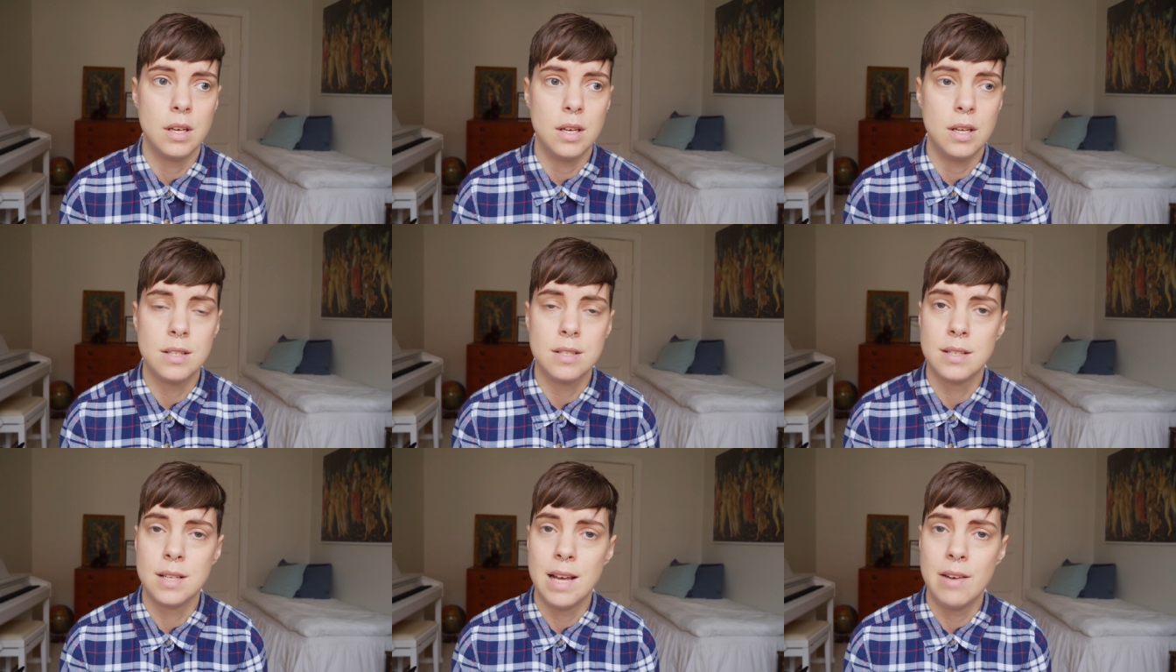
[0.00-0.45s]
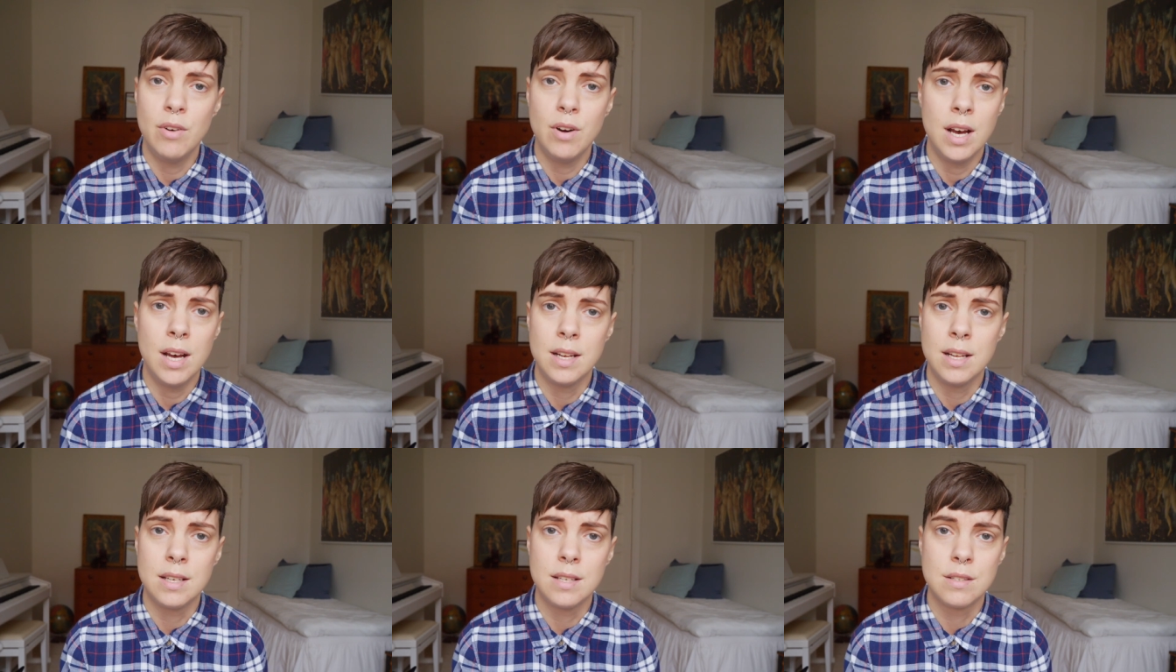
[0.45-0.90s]
it's never
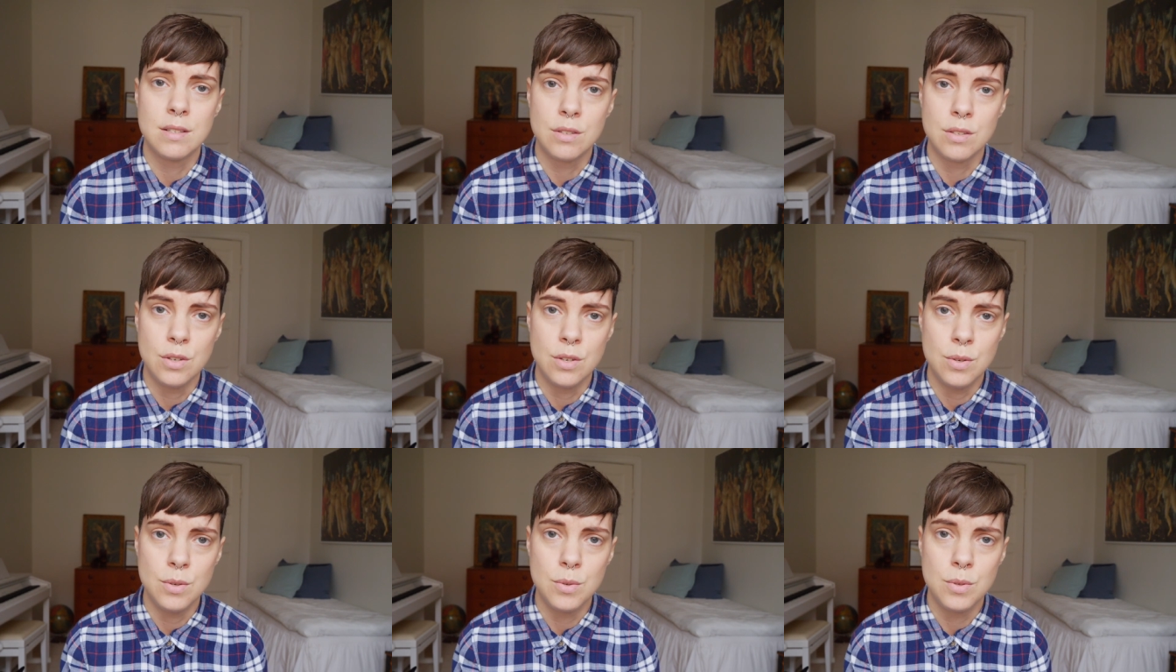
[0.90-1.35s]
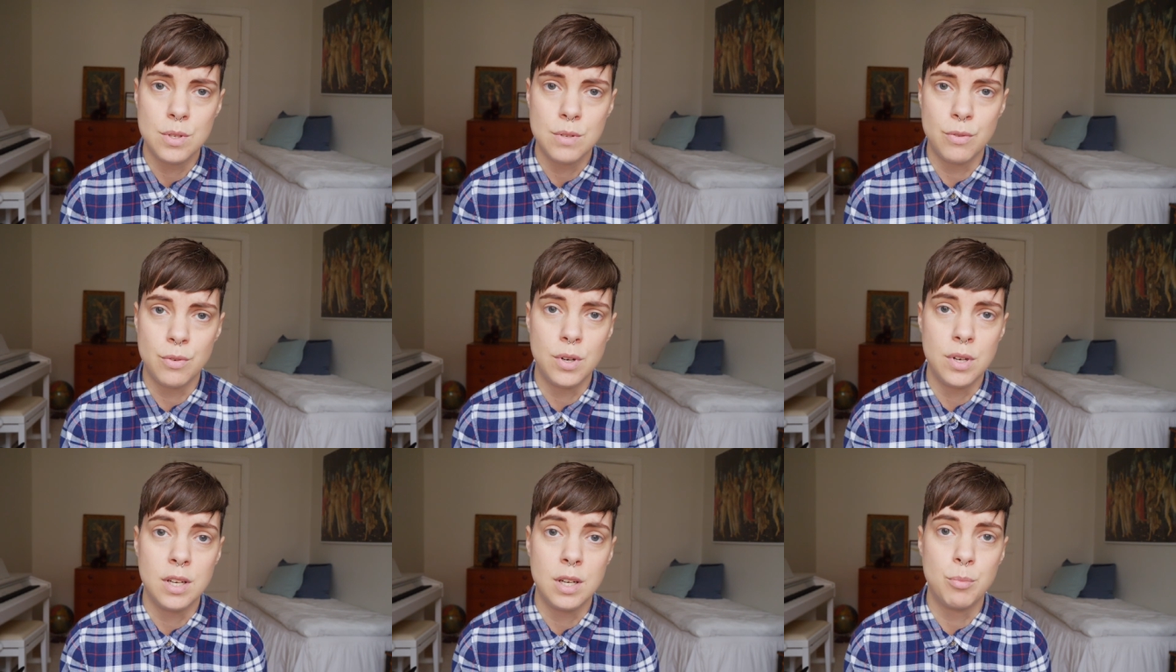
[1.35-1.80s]
an excuse
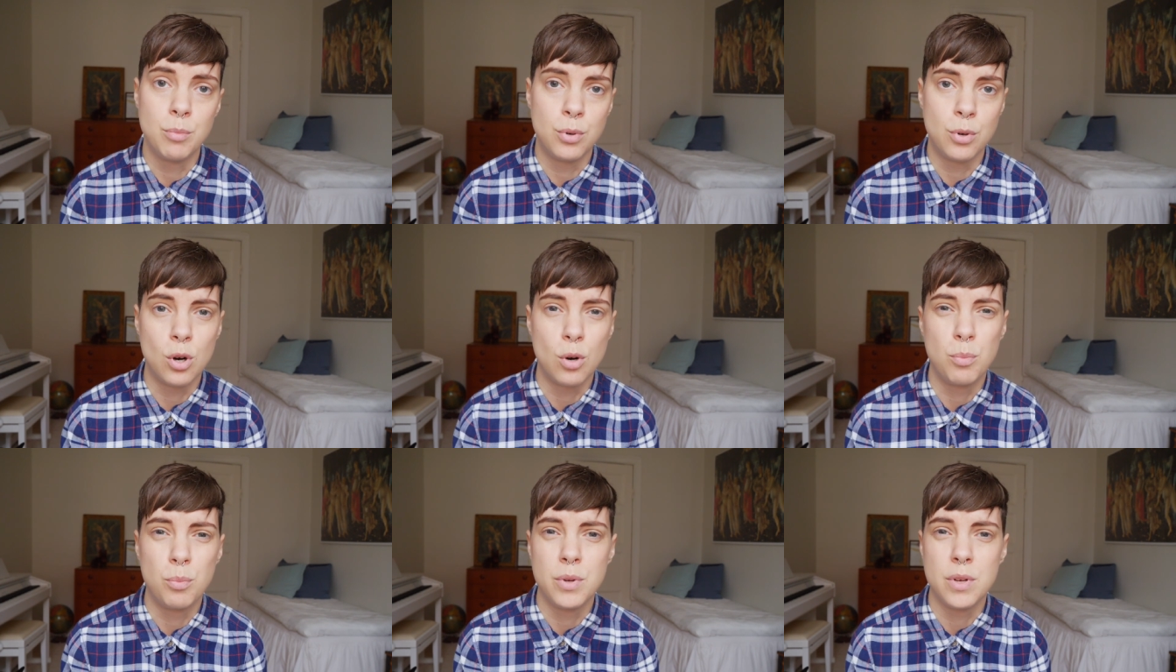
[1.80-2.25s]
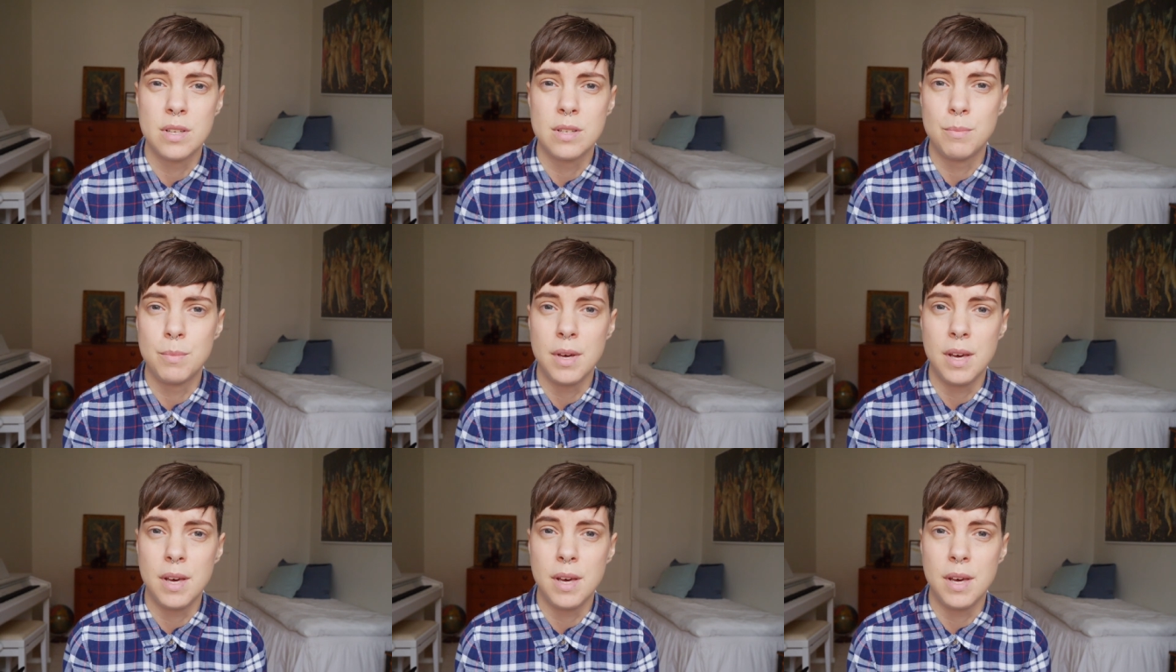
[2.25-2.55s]
for inappropriate